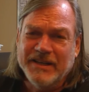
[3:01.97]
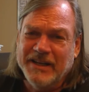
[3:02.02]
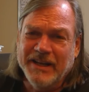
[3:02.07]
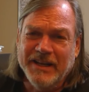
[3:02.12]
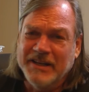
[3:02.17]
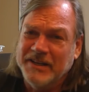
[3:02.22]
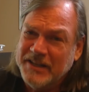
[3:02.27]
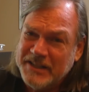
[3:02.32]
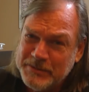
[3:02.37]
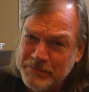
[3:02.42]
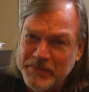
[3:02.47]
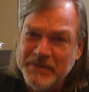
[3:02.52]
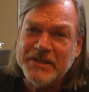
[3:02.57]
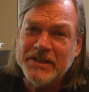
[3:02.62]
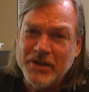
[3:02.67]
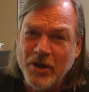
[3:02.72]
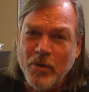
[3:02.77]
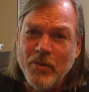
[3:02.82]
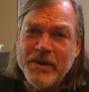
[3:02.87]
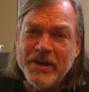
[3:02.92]
And it's
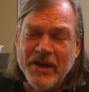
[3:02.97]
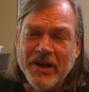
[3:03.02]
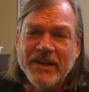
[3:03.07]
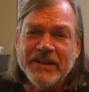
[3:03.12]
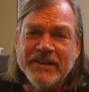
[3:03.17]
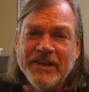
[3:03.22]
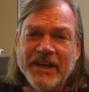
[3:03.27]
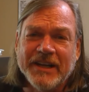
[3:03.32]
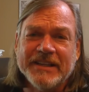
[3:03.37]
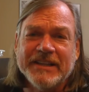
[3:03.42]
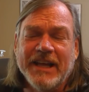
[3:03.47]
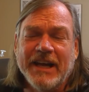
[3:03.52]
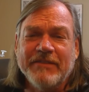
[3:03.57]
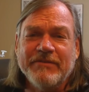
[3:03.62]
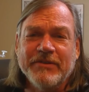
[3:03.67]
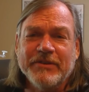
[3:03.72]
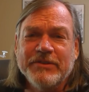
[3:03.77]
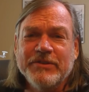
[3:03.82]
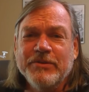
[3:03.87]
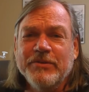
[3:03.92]
been going on like
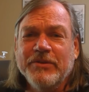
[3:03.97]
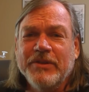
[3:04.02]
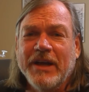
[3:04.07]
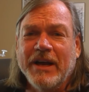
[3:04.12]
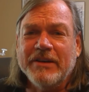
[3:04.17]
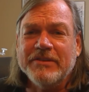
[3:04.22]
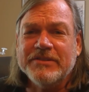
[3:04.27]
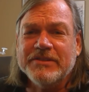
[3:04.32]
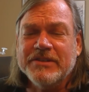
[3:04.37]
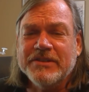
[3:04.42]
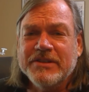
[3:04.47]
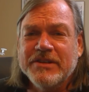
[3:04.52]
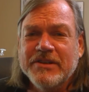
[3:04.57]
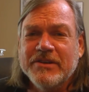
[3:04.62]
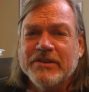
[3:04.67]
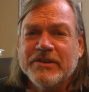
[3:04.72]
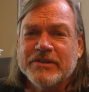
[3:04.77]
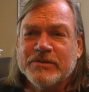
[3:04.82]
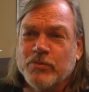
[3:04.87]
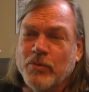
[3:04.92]
that for 2,000
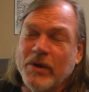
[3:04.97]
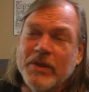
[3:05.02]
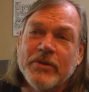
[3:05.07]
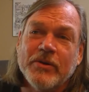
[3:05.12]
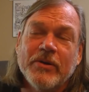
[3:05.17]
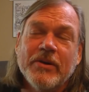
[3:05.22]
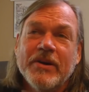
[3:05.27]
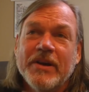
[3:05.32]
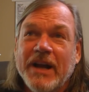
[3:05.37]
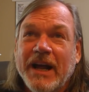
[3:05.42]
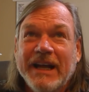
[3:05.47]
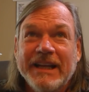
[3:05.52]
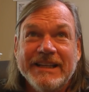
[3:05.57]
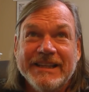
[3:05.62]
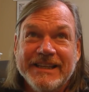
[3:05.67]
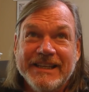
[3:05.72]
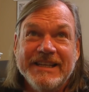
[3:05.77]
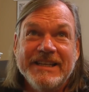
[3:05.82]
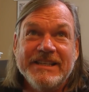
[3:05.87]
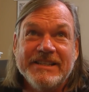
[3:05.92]
years. Whether or
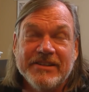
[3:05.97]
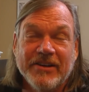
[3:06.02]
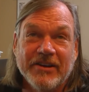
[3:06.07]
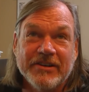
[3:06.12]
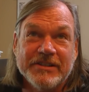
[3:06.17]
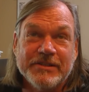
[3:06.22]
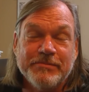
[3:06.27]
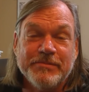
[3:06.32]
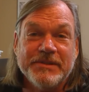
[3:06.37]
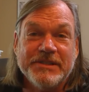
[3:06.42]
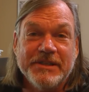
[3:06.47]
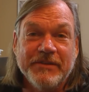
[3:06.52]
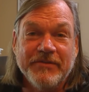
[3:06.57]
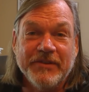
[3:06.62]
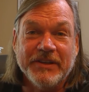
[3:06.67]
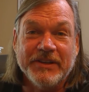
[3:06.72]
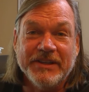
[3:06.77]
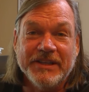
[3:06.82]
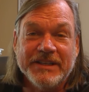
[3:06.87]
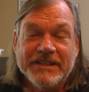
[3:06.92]
not these are
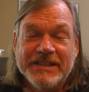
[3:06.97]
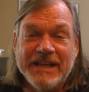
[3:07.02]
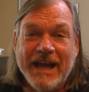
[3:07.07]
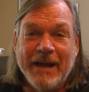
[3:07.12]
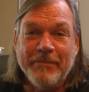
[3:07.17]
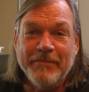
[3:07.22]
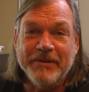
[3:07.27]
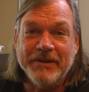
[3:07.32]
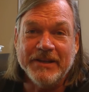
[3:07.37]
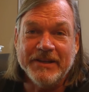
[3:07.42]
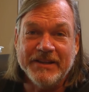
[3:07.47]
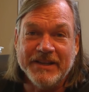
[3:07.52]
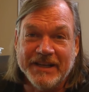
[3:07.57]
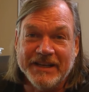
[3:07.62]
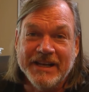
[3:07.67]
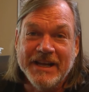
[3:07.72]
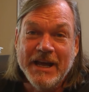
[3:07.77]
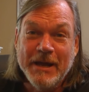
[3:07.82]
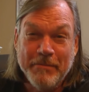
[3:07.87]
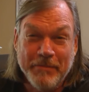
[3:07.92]
specific things happening
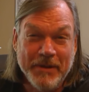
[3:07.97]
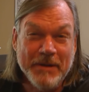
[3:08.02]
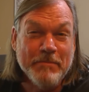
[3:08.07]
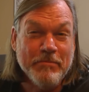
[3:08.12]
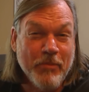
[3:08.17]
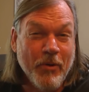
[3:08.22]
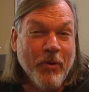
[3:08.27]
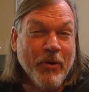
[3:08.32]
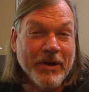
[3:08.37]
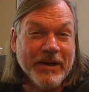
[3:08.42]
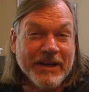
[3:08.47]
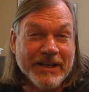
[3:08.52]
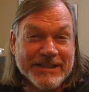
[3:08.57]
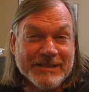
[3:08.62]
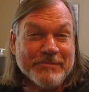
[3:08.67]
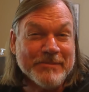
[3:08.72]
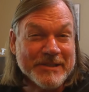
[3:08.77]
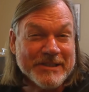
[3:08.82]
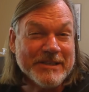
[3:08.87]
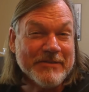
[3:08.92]
that pinpoint a
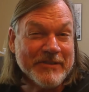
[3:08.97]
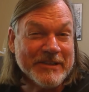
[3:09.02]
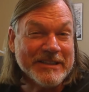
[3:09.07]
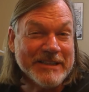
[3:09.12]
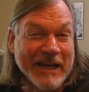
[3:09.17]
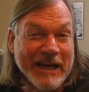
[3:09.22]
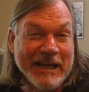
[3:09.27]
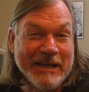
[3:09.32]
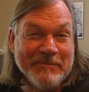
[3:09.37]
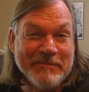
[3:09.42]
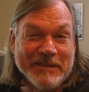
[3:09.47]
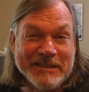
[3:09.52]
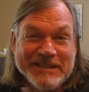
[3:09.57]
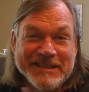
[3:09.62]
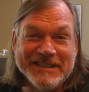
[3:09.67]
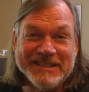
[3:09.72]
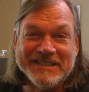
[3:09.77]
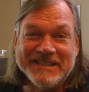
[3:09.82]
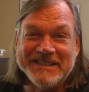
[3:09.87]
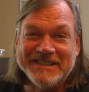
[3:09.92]
specific time that
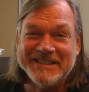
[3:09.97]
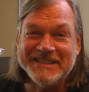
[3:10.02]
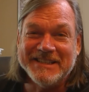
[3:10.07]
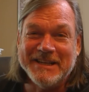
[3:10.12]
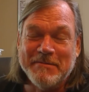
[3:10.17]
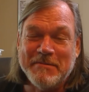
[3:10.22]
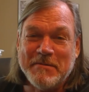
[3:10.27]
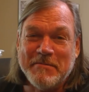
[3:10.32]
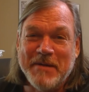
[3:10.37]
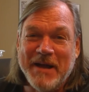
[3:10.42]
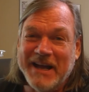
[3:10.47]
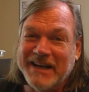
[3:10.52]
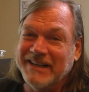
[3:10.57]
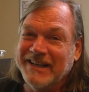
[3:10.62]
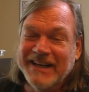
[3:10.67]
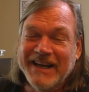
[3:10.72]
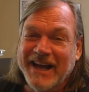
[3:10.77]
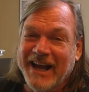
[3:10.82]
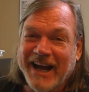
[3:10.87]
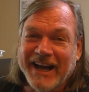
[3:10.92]
Jesus is coming
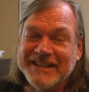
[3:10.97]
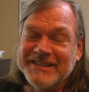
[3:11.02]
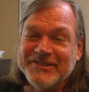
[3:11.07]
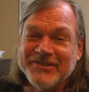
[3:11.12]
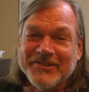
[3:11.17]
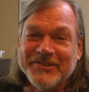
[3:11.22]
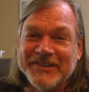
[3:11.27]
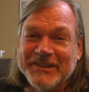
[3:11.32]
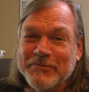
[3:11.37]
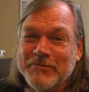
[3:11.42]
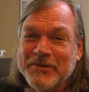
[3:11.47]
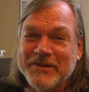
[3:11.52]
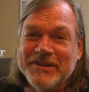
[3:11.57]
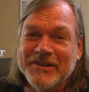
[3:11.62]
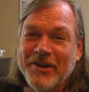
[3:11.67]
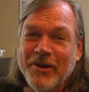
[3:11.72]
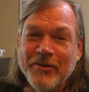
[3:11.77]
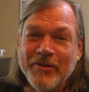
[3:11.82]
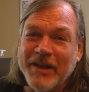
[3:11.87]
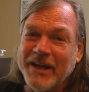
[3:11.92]
back, I certainly wouldn't
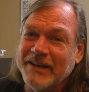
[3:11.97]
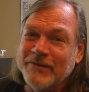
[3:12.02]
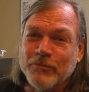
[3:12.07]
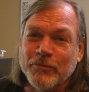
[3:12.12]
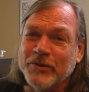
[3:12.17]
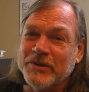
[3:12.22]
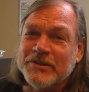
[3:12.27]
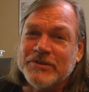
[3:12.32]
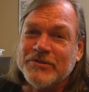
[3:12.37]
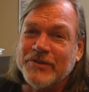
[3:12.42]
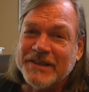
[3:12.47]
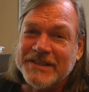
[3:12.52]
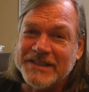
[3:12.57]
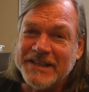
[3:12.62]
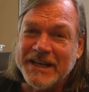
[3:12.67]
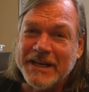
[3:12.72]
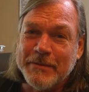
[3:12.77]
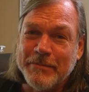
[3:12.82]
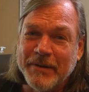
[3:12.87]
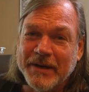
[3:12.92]
know that and wouldn't trust
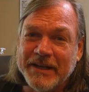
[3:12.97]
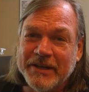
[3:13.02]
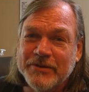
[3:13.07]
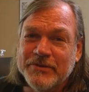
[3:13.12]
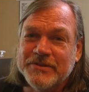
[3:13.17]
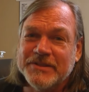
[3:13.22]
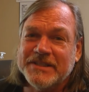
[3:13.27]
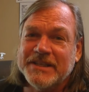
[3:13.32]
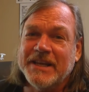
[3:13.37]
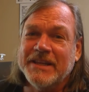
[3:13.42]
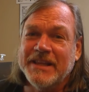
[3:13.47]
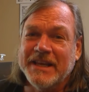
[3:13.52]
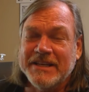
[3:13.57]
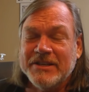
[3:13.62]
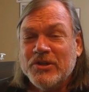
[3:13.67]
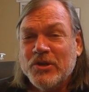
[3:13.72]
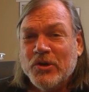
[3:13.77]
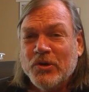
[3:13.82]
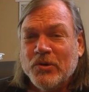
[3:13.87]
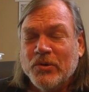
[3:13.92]
anybody who say they
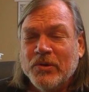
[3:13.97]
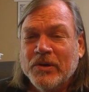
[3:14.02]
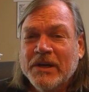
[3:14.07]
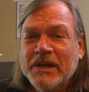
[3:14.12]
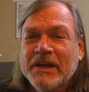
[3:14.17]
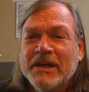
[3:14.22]
do.